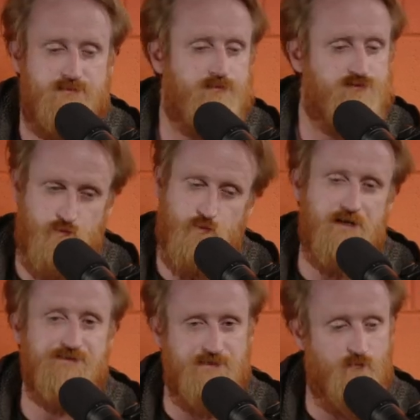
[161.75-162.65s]
There's a
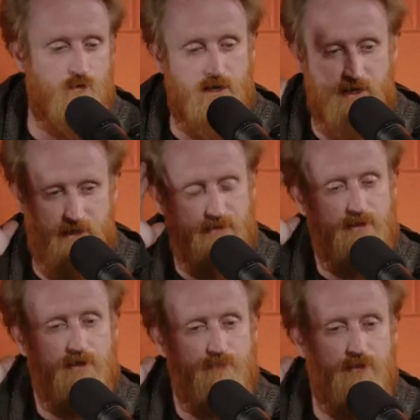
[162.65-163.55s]
reason why
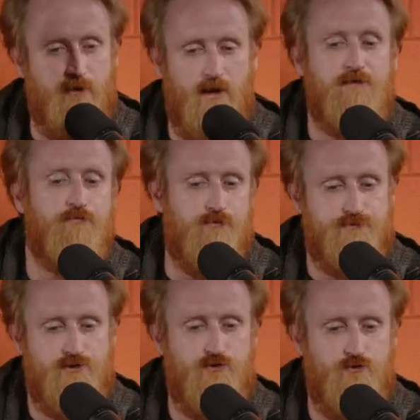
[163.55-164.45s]
they're able
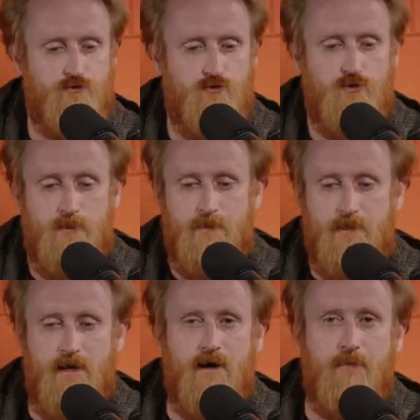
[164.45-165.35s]
to
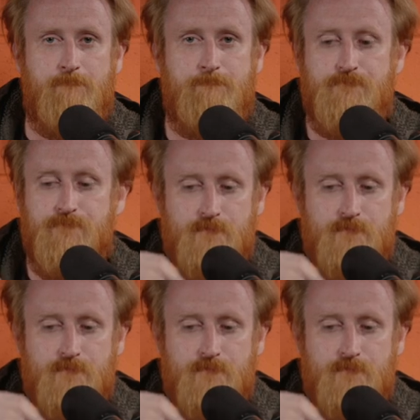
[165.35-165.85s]
um,